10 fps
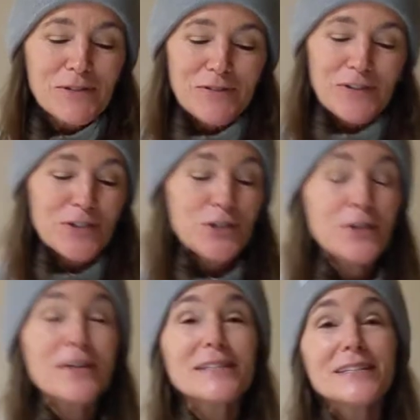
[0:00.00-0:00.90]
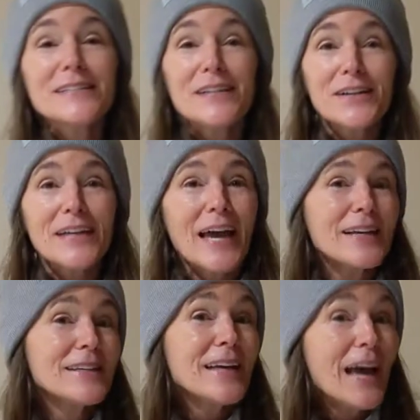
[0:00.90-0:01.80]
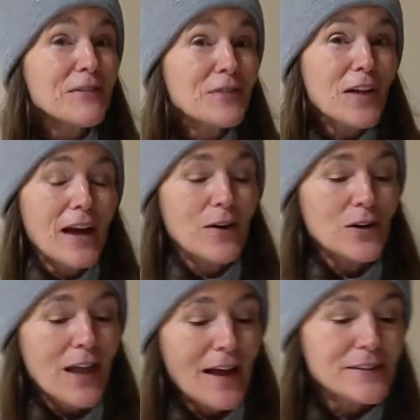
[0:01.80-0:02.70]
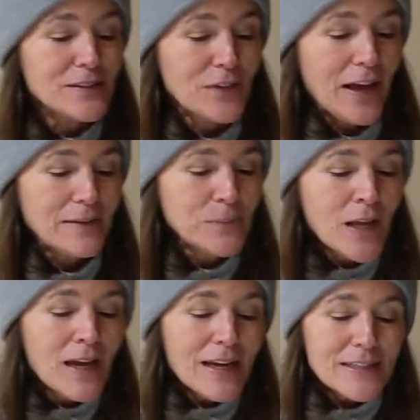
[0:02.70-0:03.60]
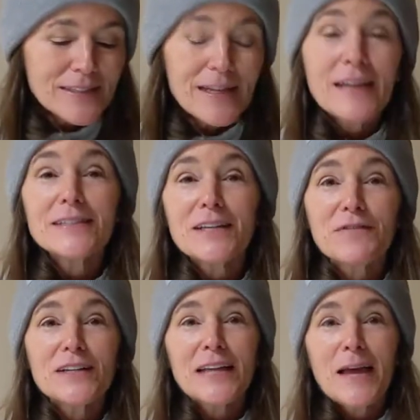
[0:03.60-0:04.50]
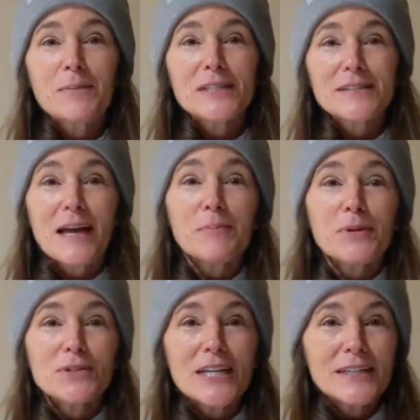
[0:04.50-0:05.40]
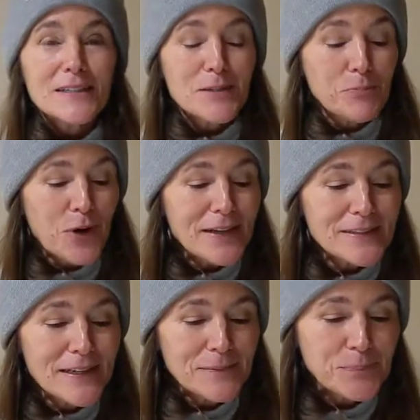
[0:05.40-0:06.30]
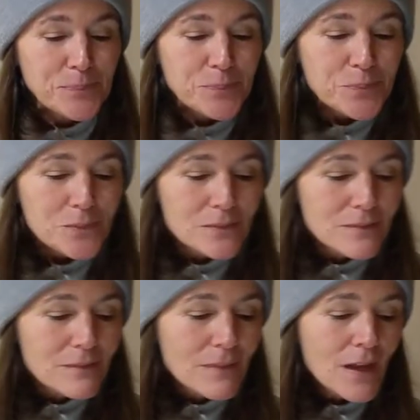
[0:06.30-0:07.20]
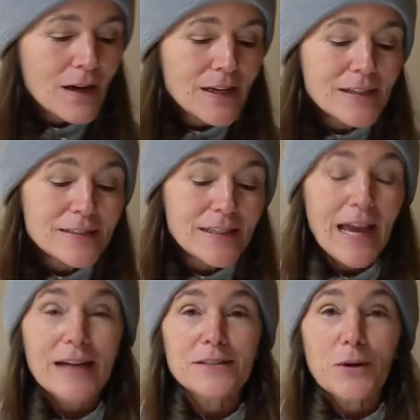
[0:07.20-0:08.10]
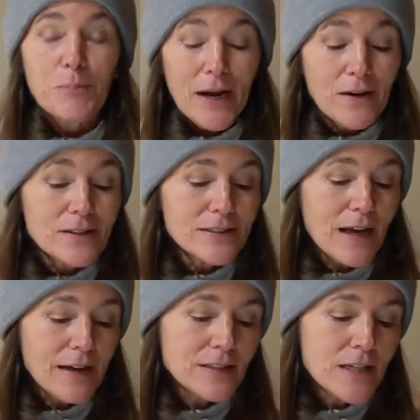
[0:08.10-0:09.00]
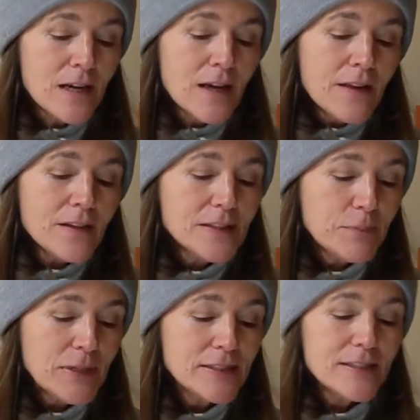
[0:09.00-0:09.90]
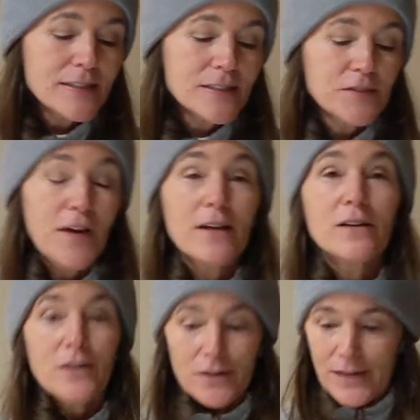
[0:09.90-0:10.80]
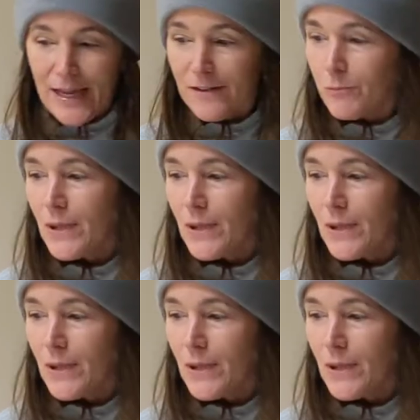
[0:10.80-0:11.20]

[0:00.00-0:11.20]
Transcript: referred to as the Deer Ked, kedfly, or louse fly. Its scientific name is Lipotina depressa. It is an ectoparasite. This species is found on our native